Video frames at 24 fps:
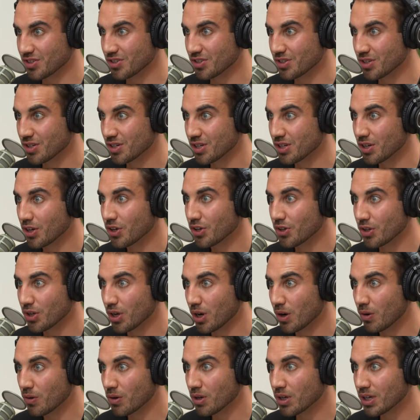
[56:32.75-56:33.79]
Always, you
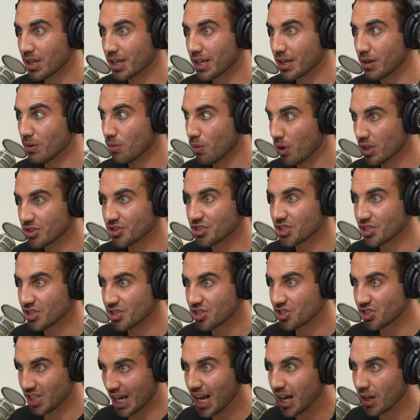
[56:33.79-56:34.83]
know, he wants to
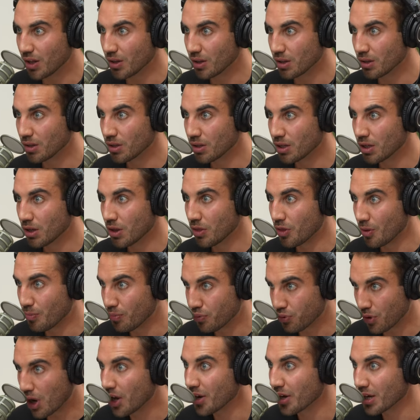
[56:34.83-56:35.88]
sell yes.
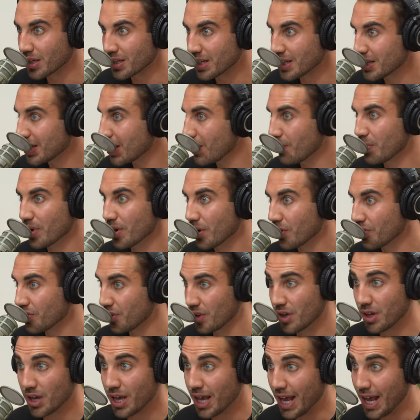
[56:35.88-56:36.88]
the product that they built.